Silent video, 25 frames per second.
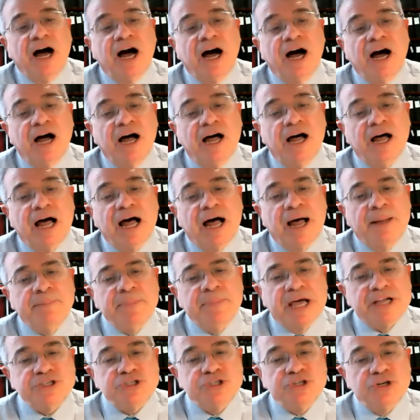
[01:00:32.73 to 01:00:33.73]
Uh, I'm
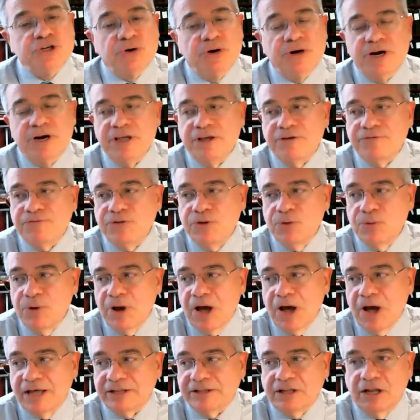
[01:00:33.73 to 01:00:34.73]
not sure if you
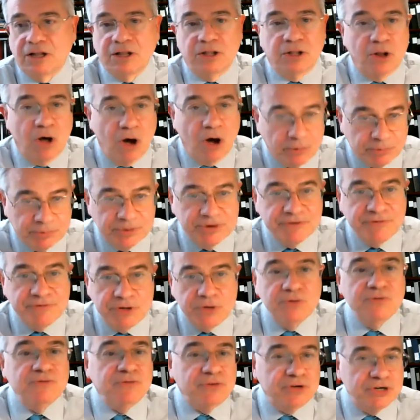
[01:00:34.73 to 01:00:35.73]
got the law
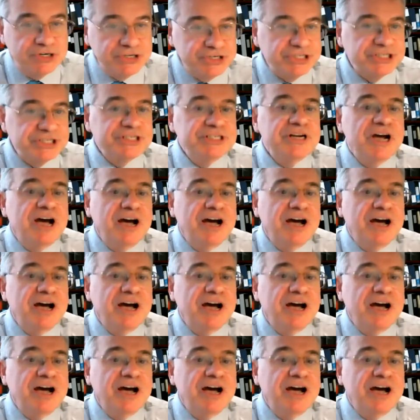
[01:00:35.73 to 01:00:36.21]
review version